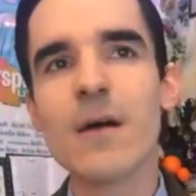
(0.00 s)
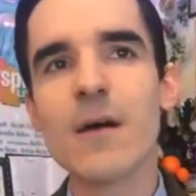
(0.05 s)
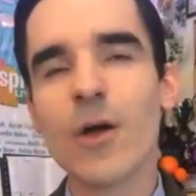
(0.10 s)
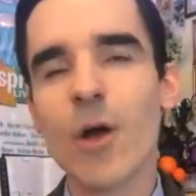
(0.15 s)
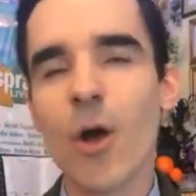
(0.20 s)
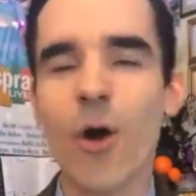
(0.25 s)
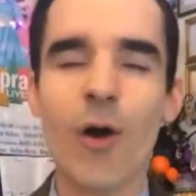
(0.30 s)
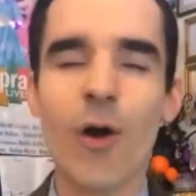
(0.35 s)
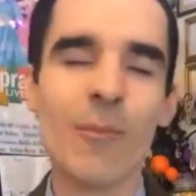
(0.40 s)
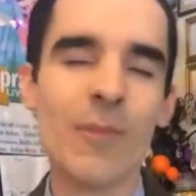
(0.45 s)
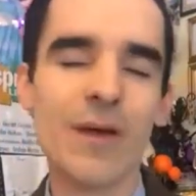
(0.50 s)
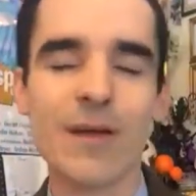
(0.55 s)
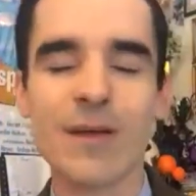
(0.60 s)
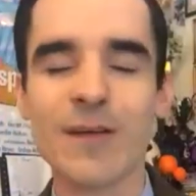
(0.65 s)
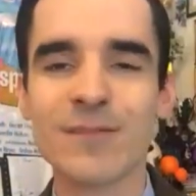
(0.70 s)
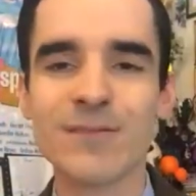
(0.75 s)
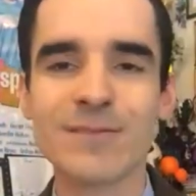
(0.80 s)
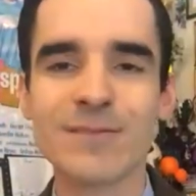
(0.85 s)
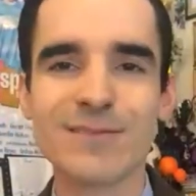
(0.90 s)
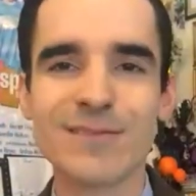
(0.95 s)

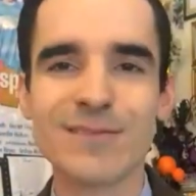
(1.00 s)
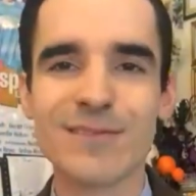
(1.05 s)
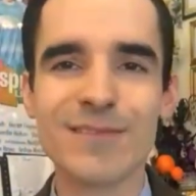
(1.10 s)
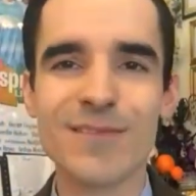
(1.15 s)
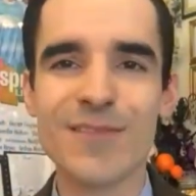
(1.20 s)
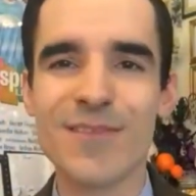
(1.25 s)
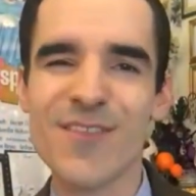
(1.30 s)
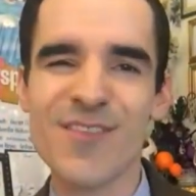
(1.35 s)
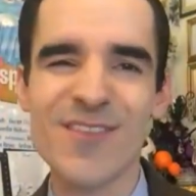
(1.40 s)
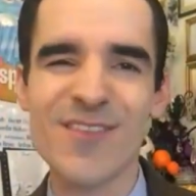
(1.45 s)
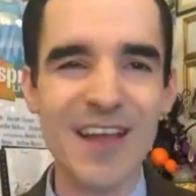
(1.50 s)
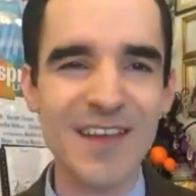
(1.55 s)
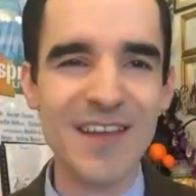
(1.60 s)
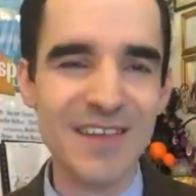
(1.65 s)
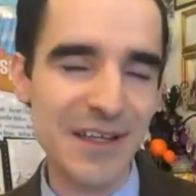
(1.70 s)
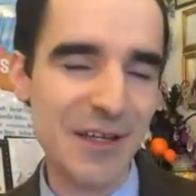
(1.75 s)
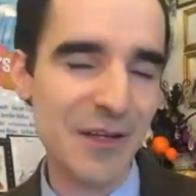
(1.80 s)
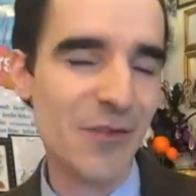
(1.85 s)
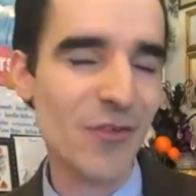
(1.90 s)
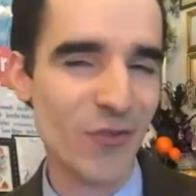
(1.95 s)
calming
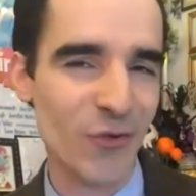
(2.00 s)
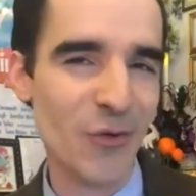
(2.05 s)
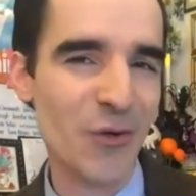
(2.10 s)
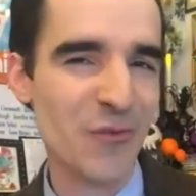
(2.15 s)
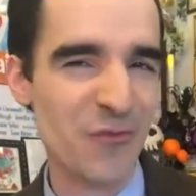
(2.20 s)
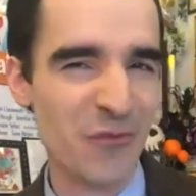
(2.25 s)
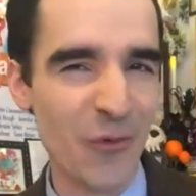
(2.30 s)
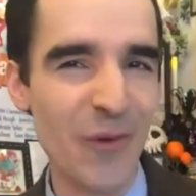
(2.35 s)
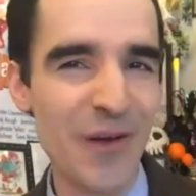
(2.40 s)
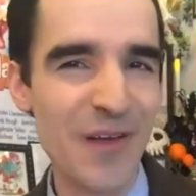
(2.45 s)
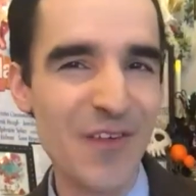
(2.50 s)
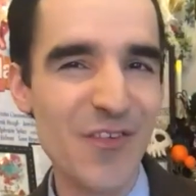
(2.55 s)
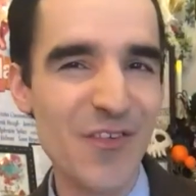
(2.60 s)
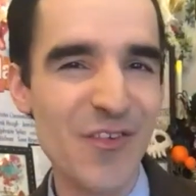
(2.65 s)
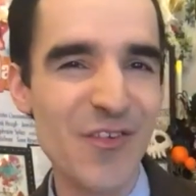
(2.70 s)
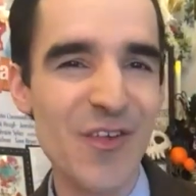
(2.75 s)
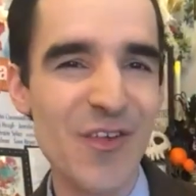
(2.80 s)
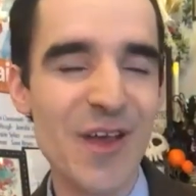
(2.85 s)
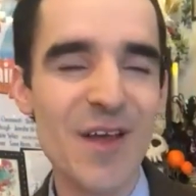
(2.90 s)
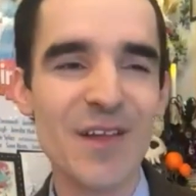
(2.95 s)
selly sort of
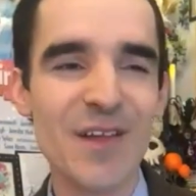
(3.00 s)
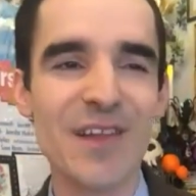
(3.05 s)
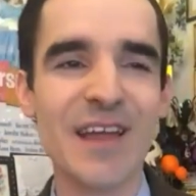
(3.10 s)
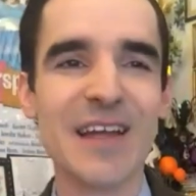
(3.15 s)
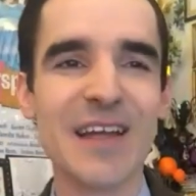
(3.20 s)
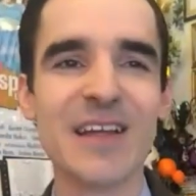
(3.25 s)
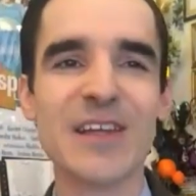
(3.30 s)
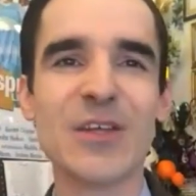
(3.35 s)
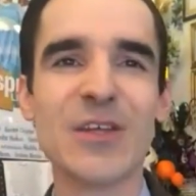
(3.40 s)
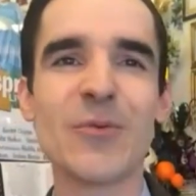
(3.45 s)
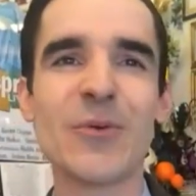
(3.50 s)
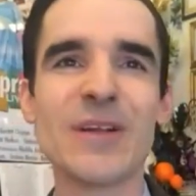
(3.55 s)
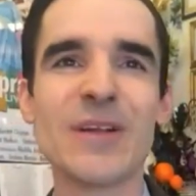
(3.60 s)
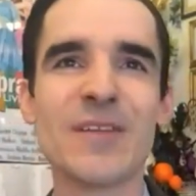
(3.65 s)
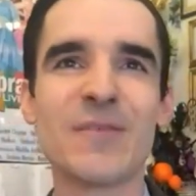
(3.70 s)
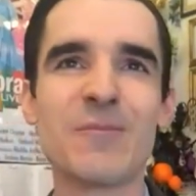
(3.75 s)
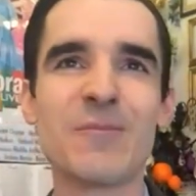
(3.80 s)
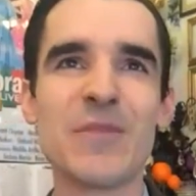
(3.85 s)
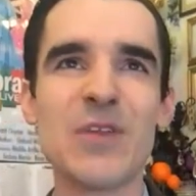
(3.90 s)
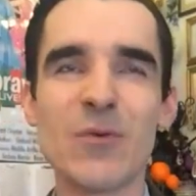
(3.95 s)
voice like you
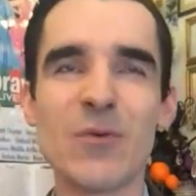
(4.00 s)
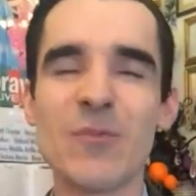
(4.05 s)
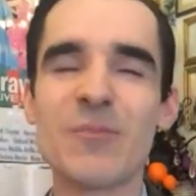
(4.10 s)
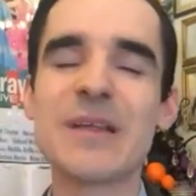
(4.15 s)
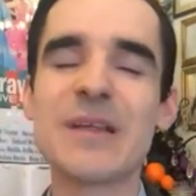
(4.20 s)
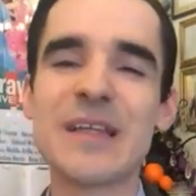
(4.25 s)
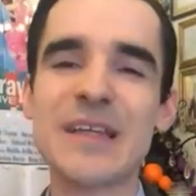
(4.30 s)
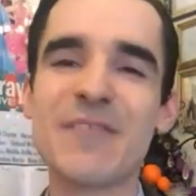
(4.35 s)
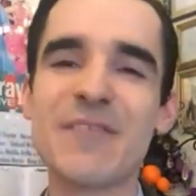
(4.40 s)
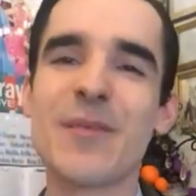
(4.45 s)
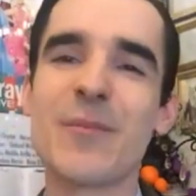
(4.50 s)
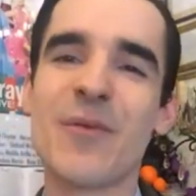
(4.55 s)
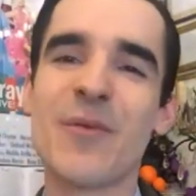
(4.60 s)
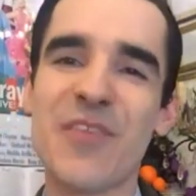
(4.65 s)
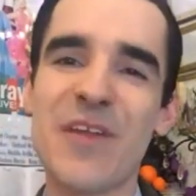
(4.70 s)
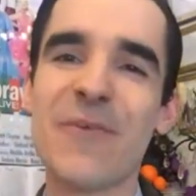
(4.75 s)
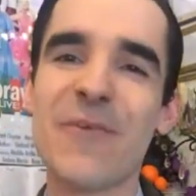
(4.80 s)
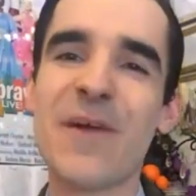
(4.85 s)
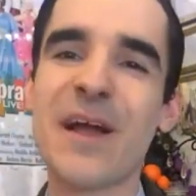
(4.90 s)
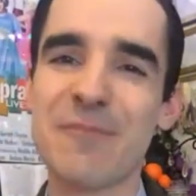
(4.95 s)
would you would believe them if
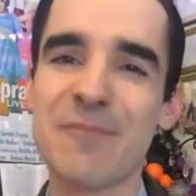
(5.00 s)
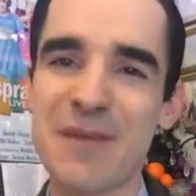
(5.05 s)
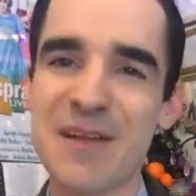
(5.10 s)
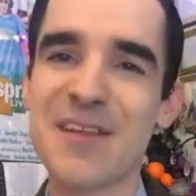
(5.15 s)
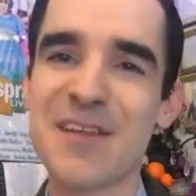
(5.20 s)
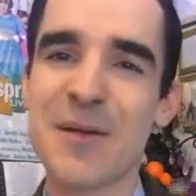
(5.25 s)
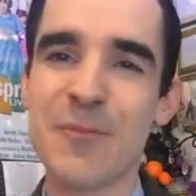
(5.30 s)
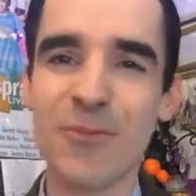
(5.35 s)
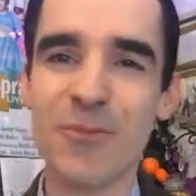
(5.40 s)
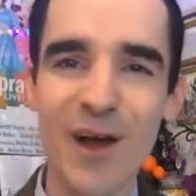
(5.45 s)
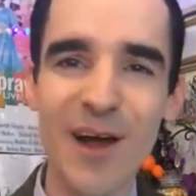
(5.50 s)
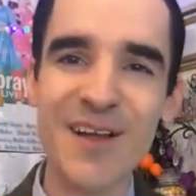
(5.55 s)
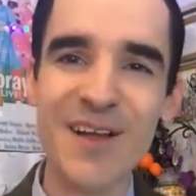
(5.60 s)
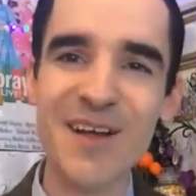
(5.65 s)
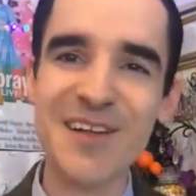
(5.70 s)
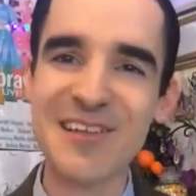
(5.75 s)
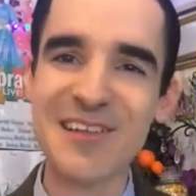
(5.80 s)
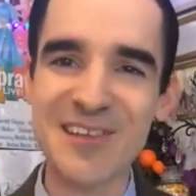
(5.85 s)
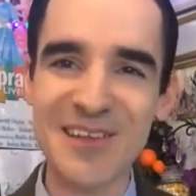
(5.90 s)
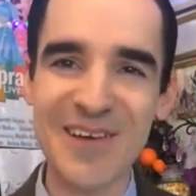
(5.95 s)
they recommended a
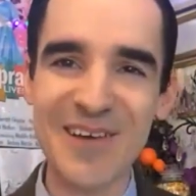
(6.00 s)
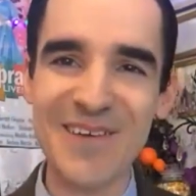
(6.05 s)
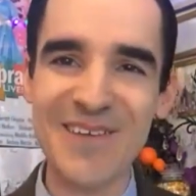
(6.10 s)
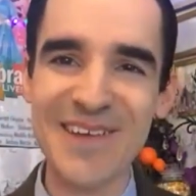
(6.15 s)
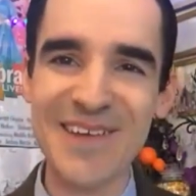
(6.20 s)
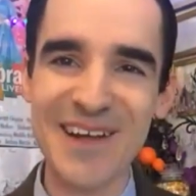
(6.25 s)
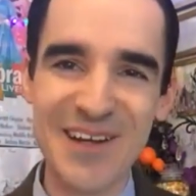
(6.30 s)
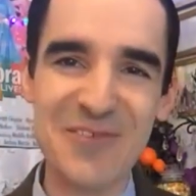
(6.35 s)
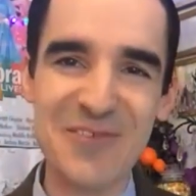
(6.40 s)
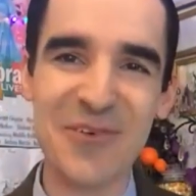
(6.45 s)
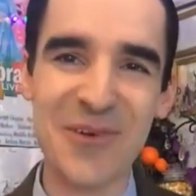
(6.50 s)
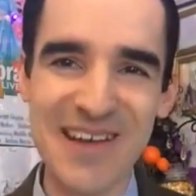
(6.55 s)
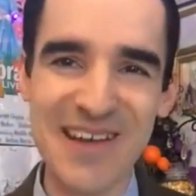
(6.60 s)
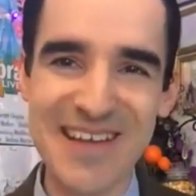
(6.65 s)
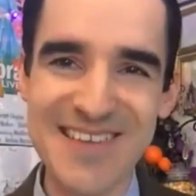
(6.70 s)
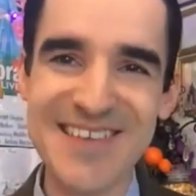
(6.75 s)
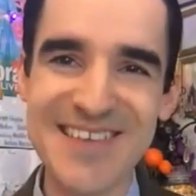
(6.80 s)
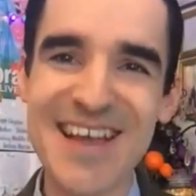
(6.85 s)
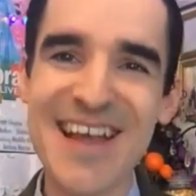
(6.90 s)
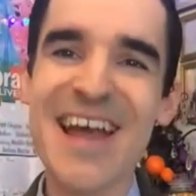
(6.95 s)
product you know kind of
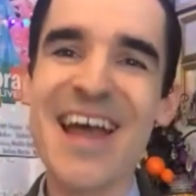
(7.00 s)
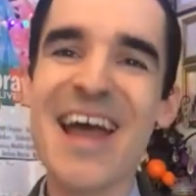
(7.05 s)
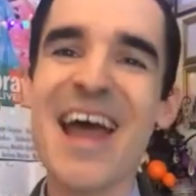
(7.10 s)
voice